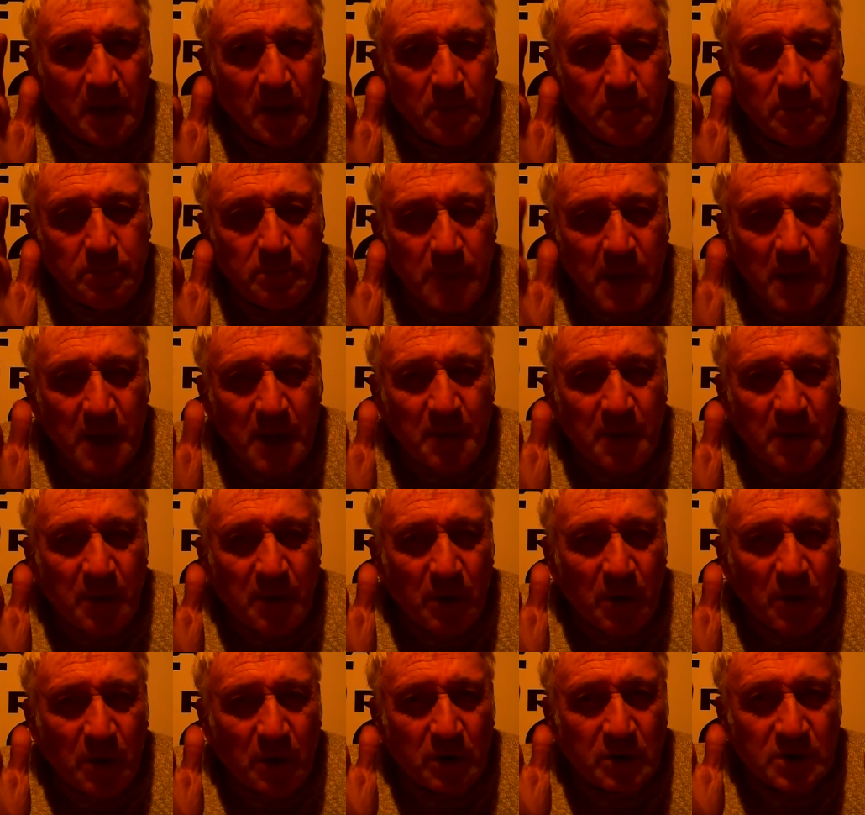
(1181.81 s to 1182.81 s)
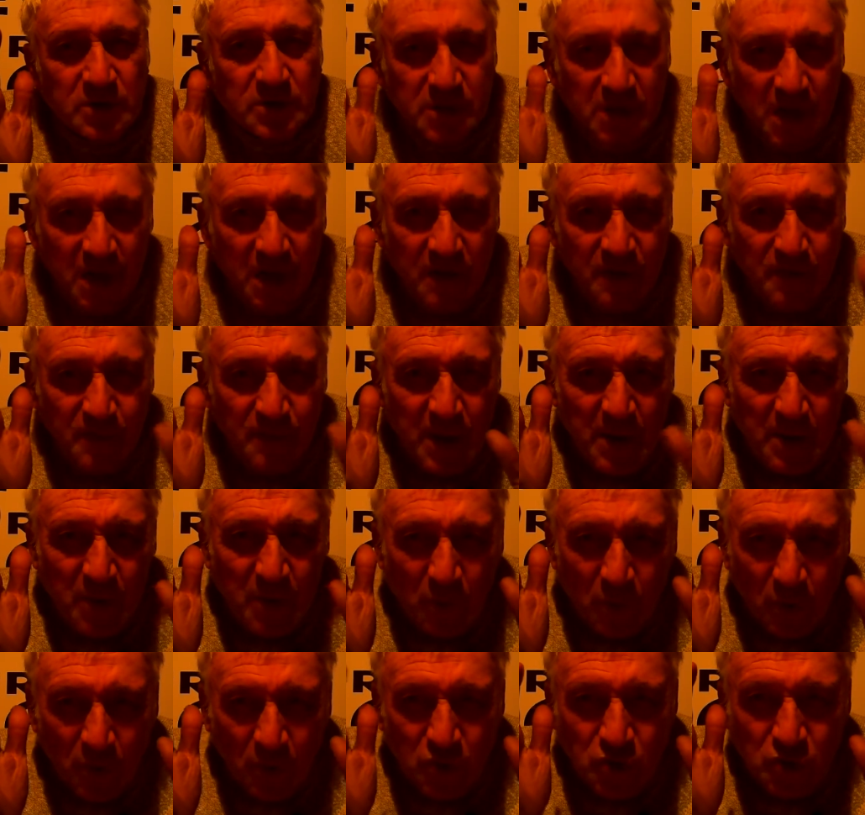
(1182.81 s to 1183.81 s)
maybe we could save, maybe
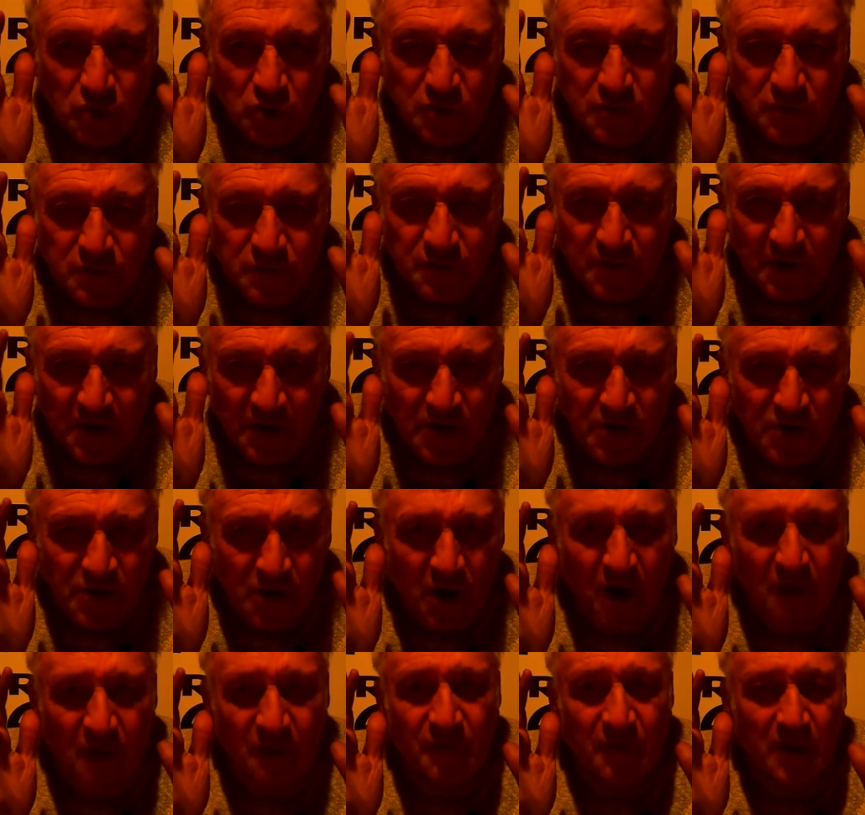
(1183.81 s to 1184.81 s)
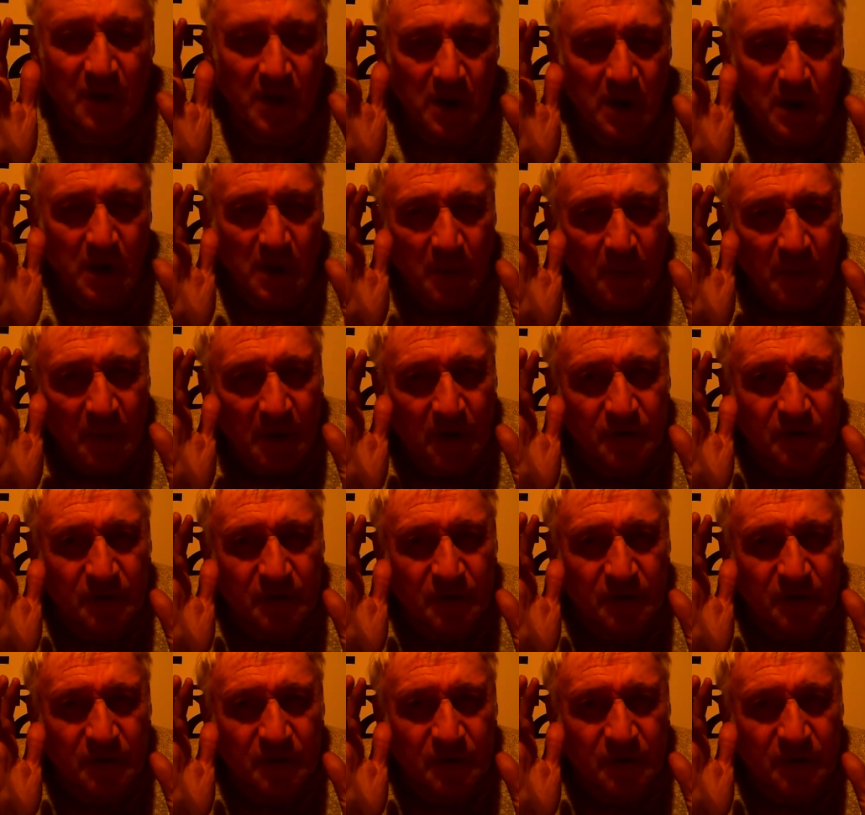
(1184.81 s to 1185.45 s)
we could just fend off because